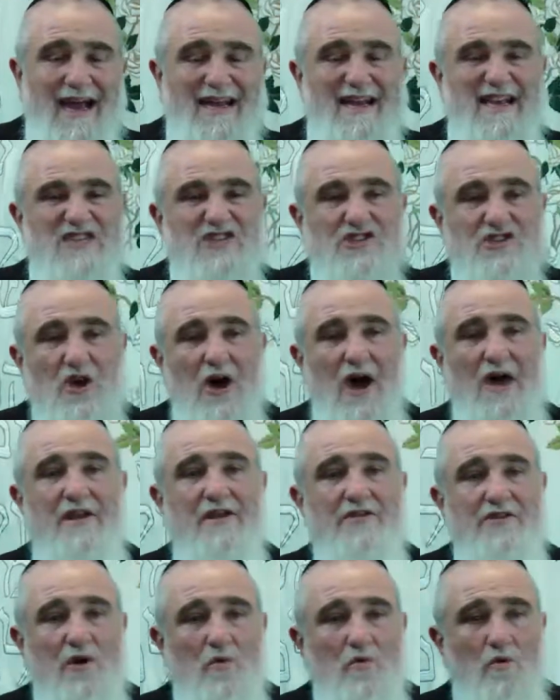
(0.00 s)
and they
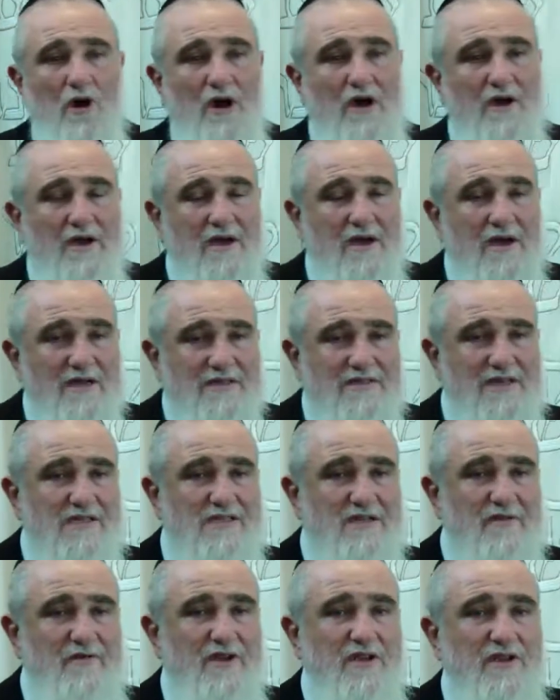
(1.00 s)
started the work, says
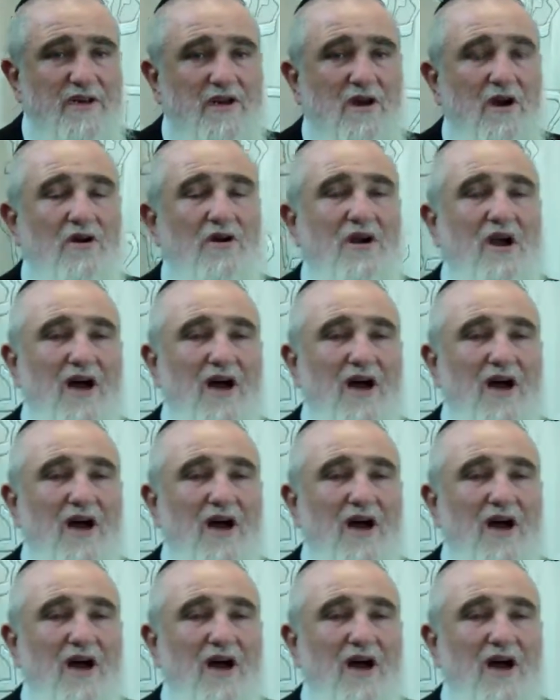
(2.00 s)
the Vilna Gaon,